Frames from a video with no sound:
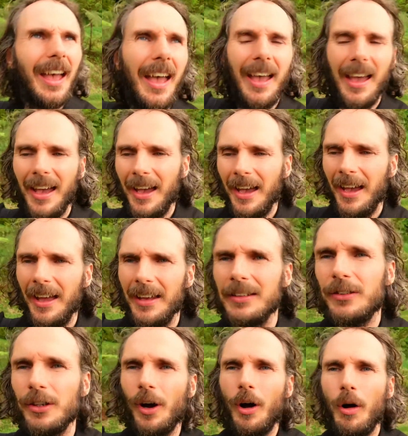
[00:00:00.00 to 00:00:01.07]

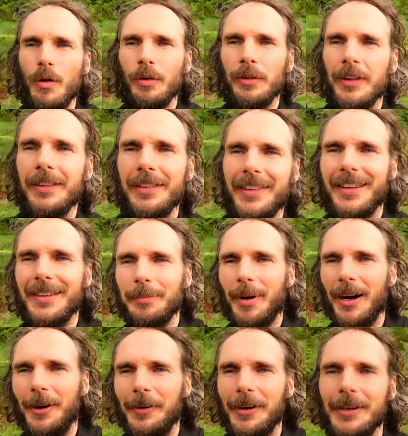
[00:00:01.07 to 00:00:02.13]
and to own this
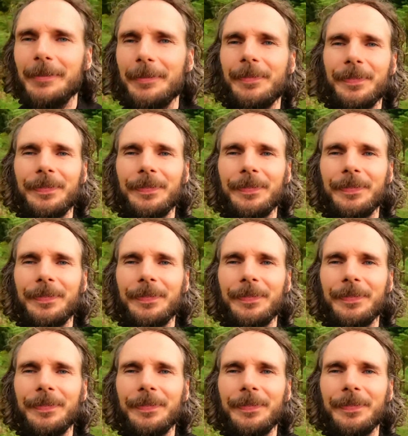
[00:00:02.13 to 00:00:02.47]
power.